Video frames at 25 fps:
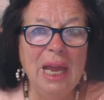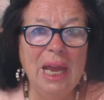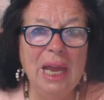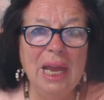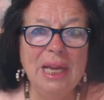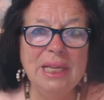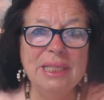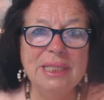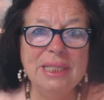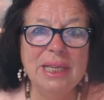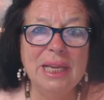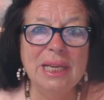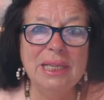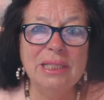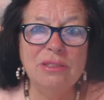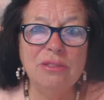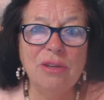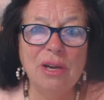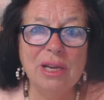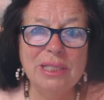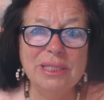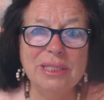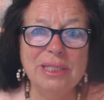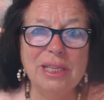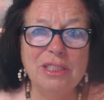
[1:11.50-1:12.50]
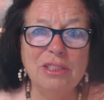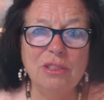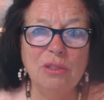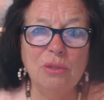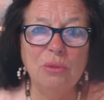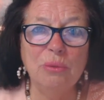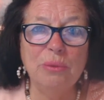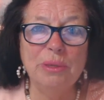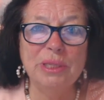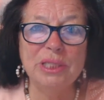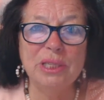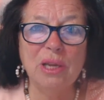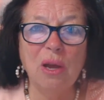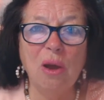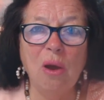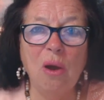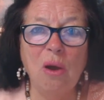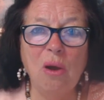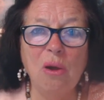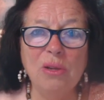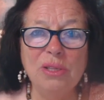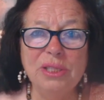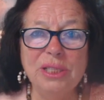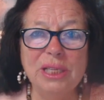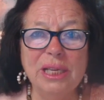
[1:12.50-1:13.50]
has entrusted you with
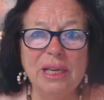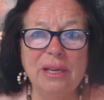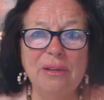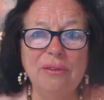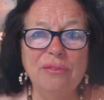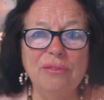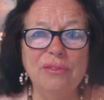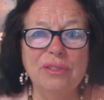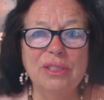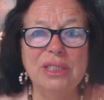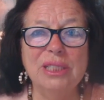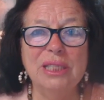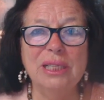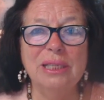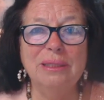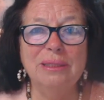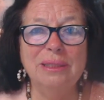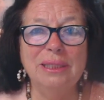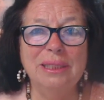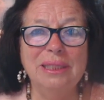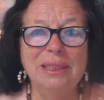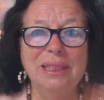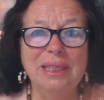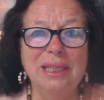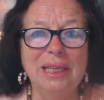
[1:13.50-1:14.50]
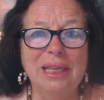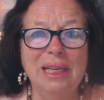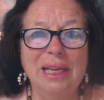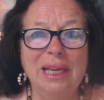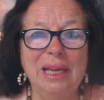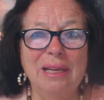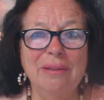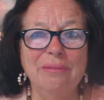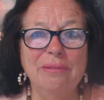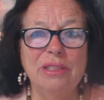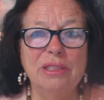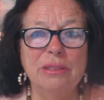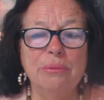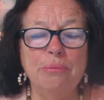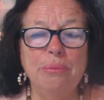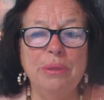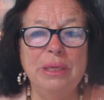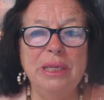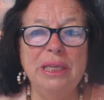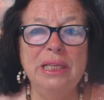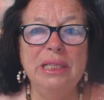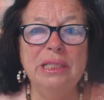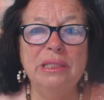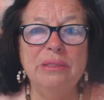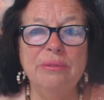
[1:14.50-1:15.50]
all the gifts, with
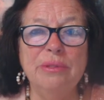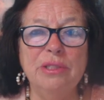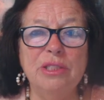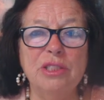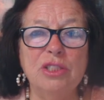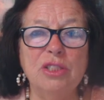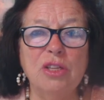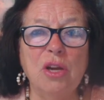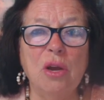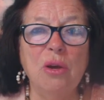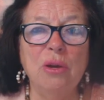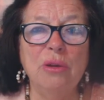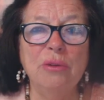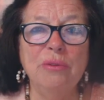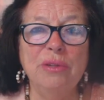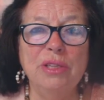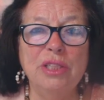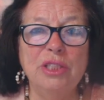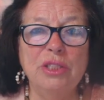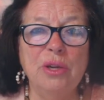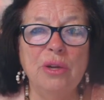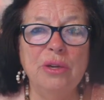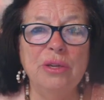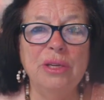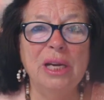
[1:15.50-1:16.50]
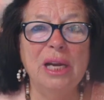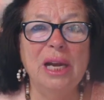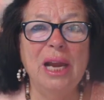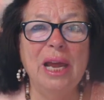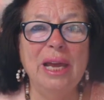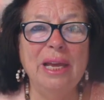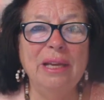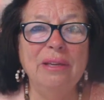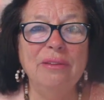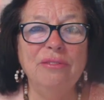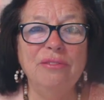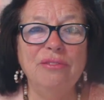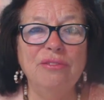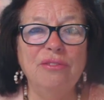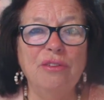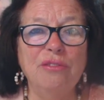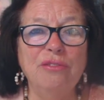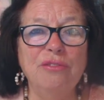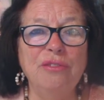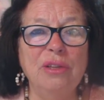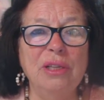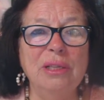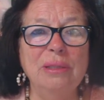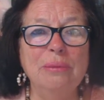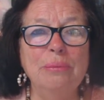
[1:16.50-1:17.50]
peace, with joy, with eternal life,
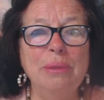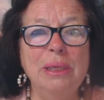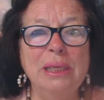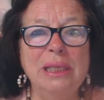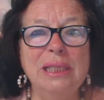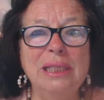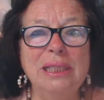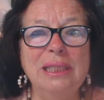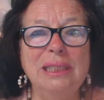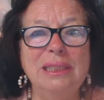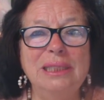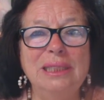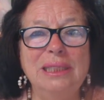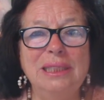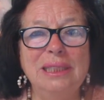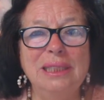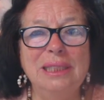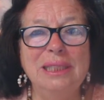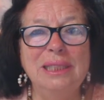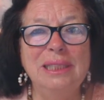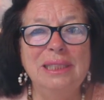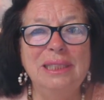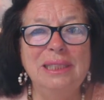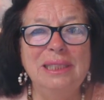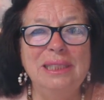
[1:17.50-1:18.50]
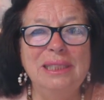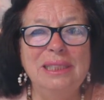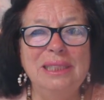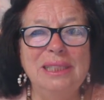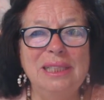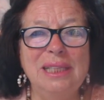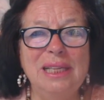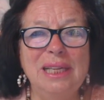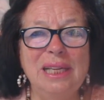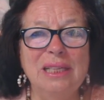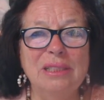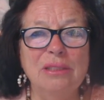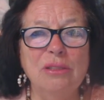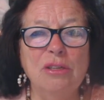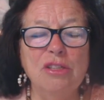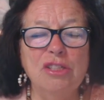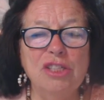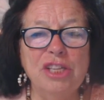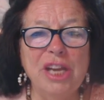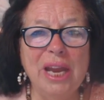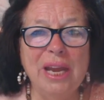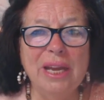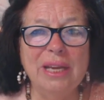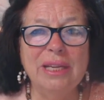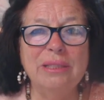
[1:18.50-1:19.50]
fulfillment, to
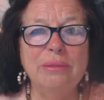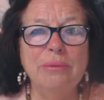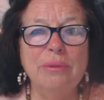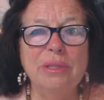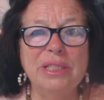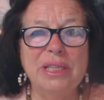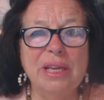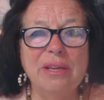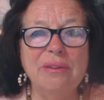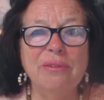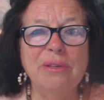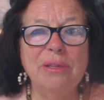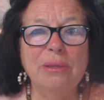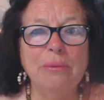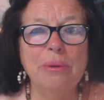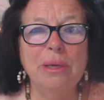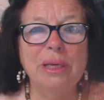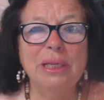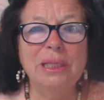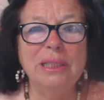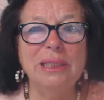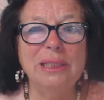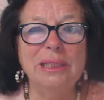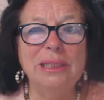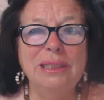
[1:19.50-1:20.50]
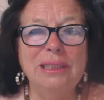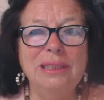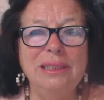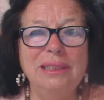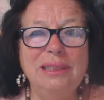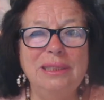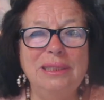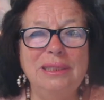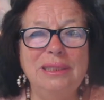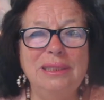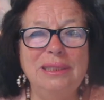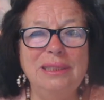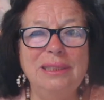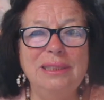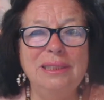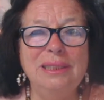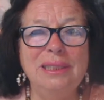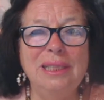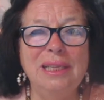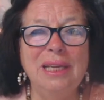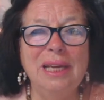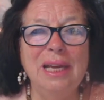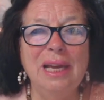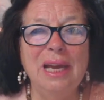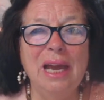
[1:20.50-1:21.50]
share it with everyone.
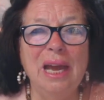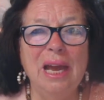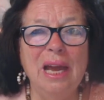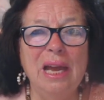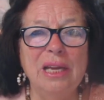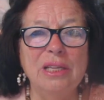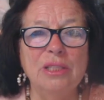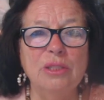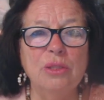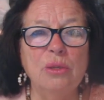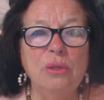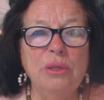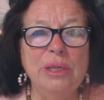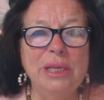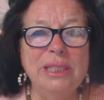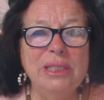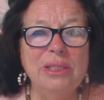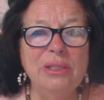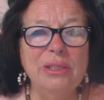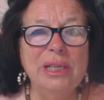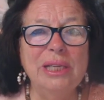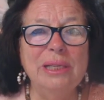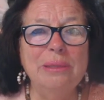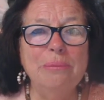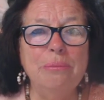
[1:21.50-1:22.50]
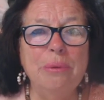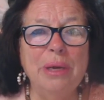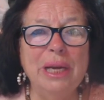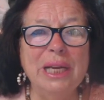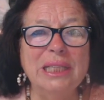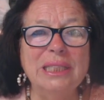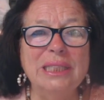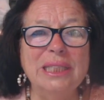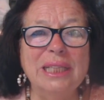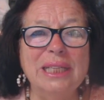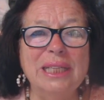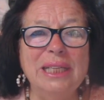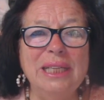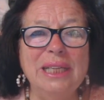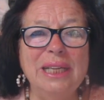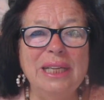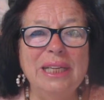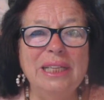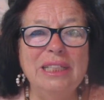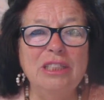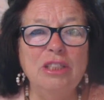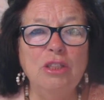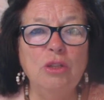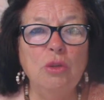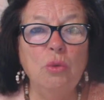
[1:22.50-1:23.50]
So literally,
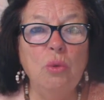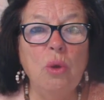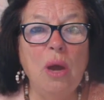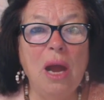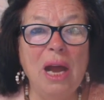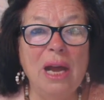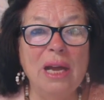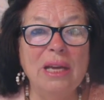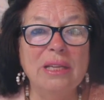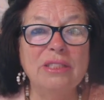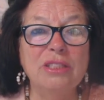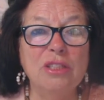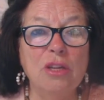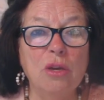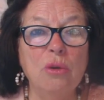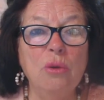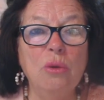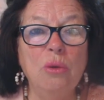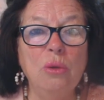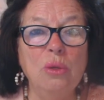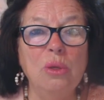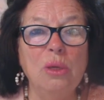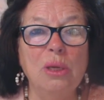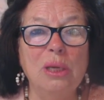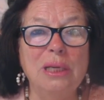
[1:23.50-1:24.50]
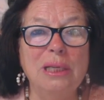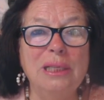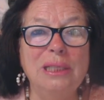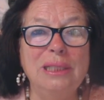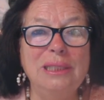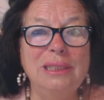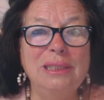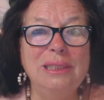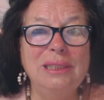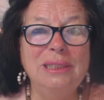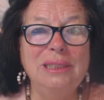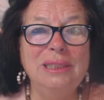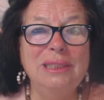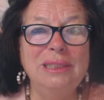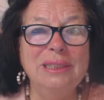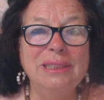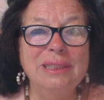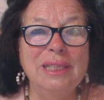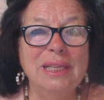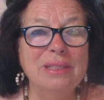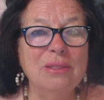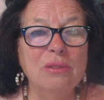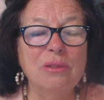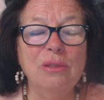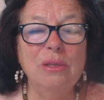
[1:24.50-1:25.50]
practically, you are the whole.
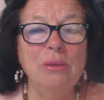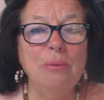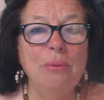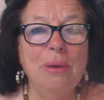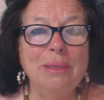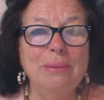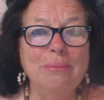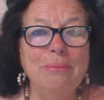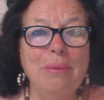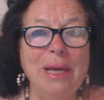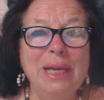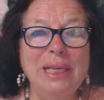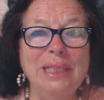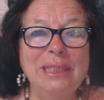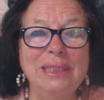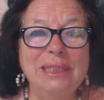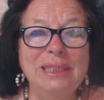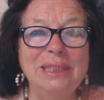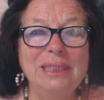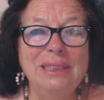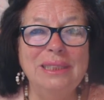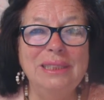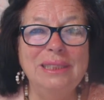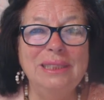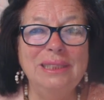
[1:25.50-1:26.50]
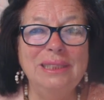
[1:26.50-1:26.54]
There's only one mind.